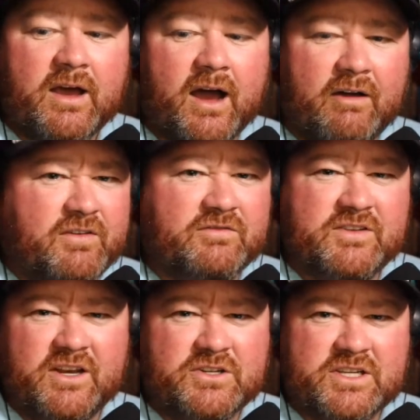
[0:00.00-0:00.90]

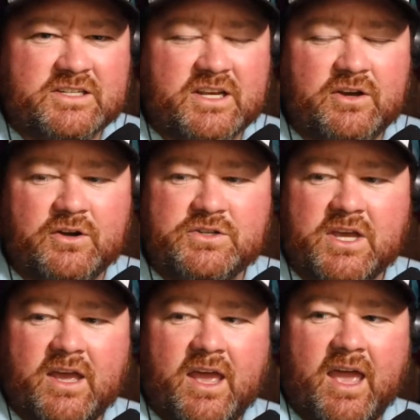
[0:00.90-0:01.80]
15 or 16 years.
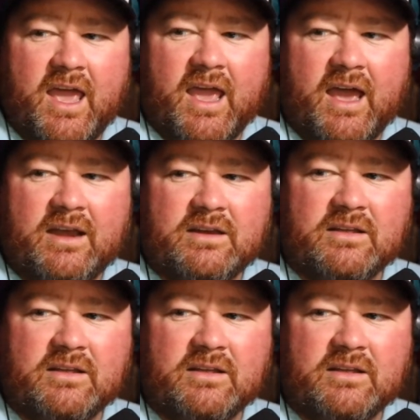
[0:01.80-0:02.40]
And